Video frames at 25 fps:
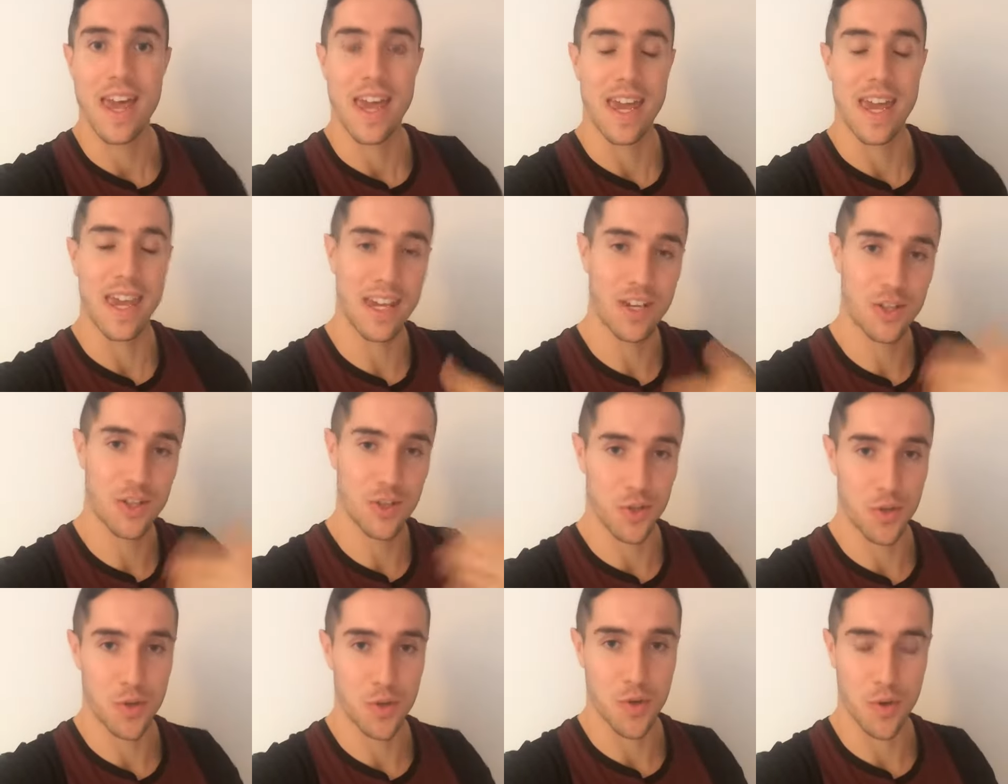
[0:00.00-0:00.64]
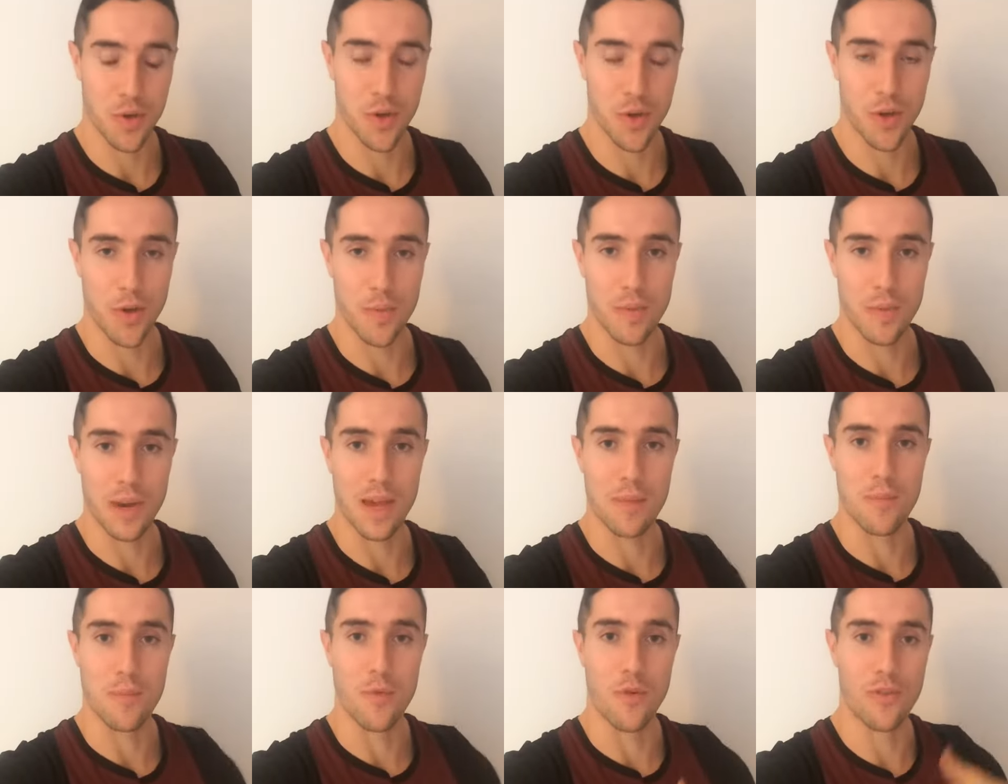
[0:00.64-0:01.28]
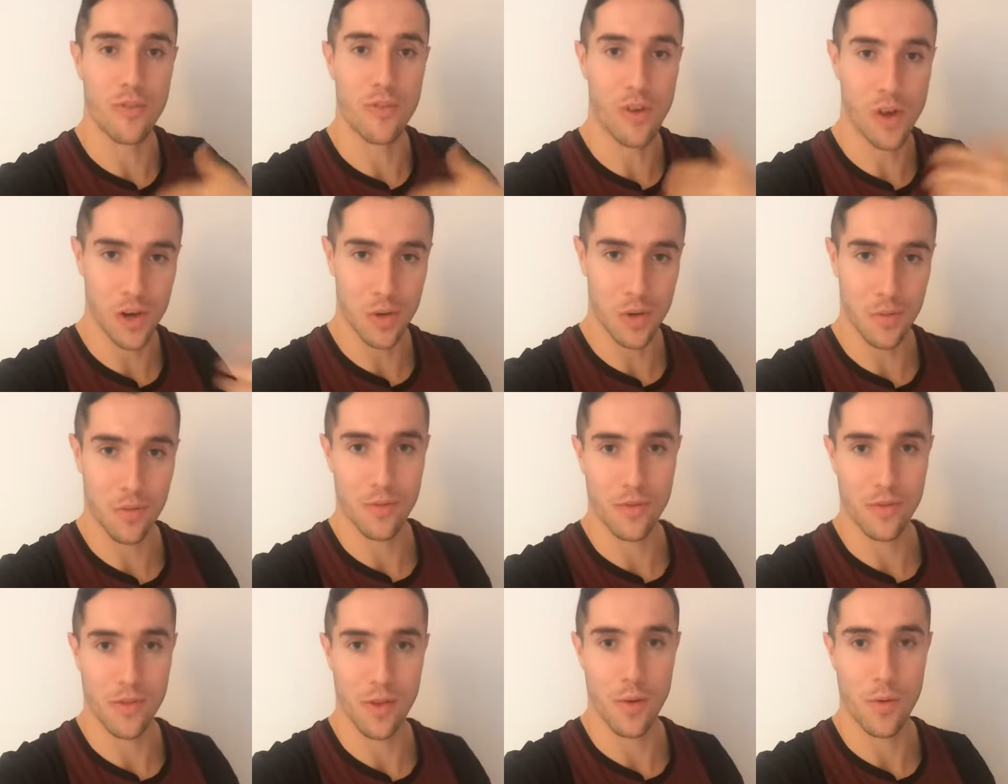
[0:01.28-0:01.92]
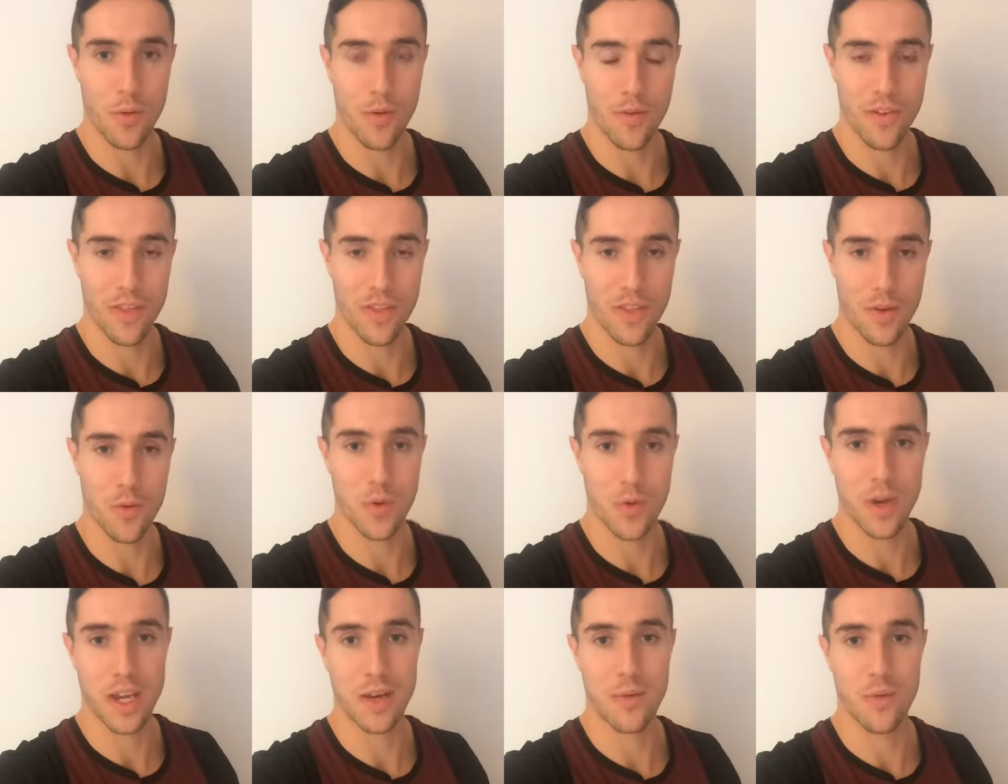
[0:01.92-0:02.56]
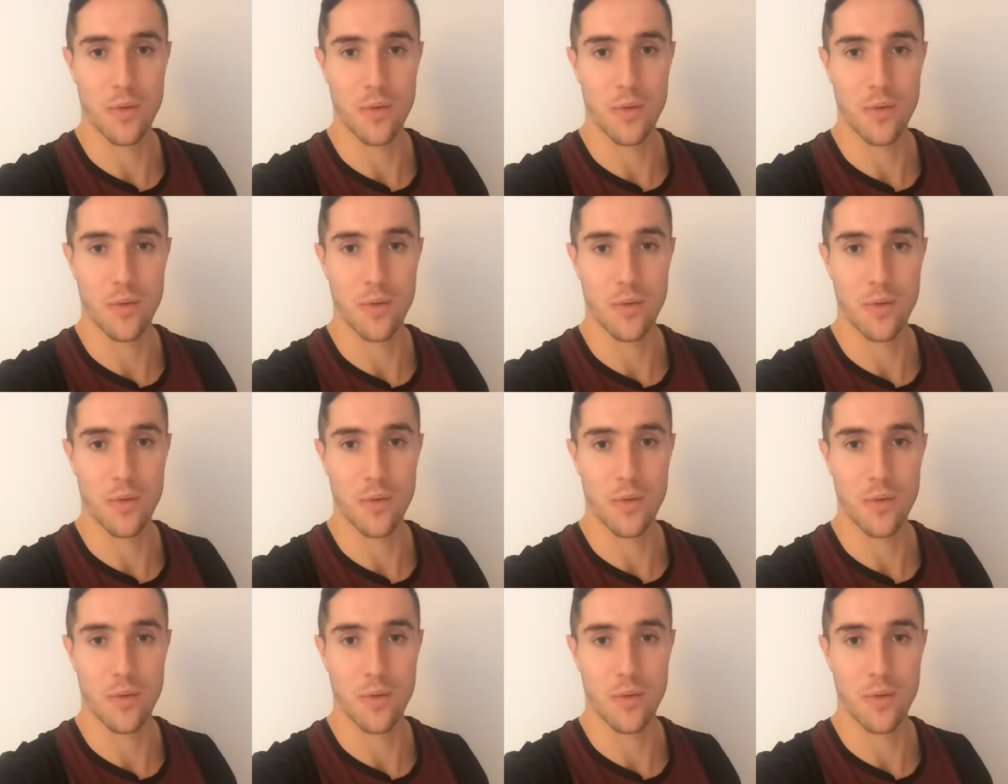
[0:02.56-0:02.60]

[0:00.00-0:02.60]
easier to accumulate more volume within the week,